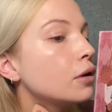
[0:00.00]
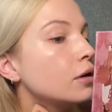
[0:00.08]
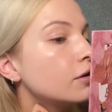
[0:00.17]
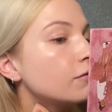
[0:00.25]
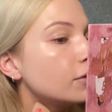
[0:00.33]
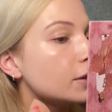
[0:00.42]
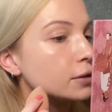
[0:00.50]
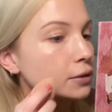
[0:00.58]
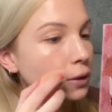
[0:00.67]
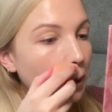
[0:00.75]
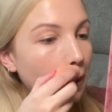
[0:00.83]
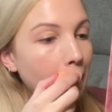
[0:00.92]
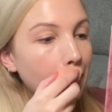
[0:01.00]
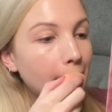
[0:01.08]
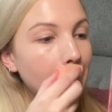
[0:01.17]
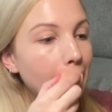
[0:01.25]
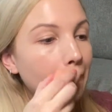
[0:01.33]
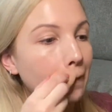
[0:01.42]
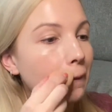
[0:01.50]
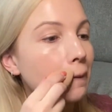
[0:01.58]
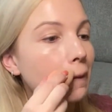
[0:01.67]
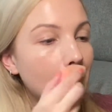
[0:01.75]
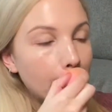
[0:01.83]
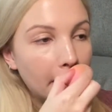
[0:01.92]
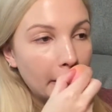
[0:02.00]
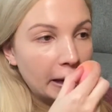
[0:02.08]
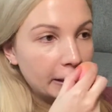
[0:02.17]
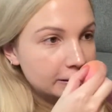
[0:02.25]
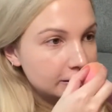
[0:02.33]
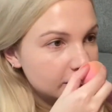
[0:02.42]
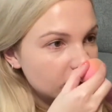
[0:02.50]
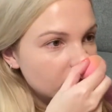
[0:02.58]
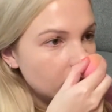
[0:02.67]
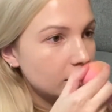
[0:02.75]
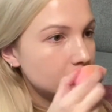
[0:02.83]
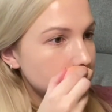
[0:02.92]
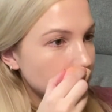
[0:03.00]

I feel like there's a hair on my face. It's the